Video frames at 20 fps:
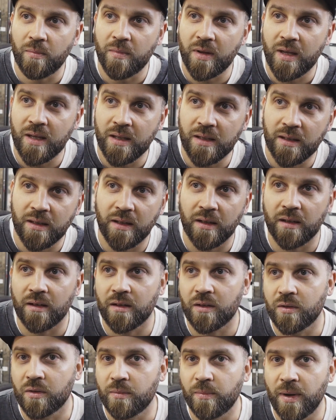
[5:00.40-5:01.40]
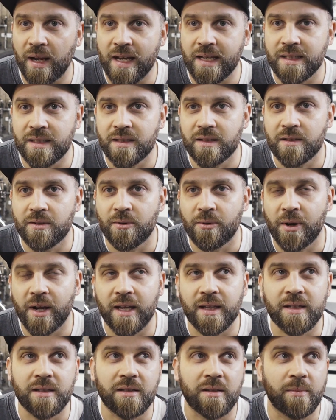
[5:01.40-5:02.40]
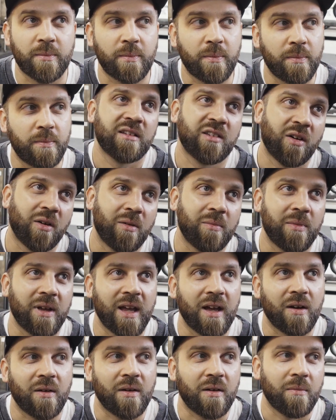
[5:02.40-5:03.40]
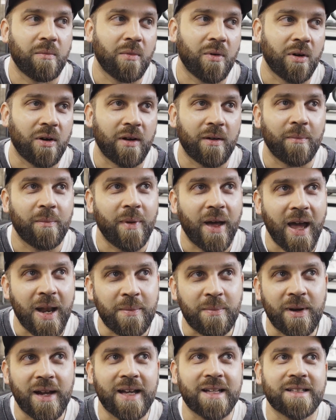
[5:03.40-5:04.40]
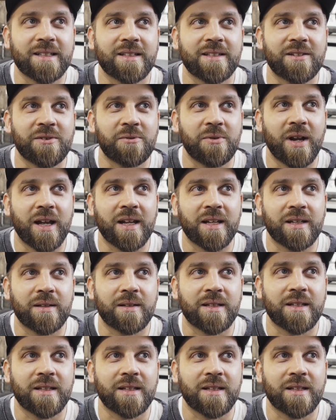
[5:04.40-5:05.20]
me good places to rent, some told me more bad places to rent.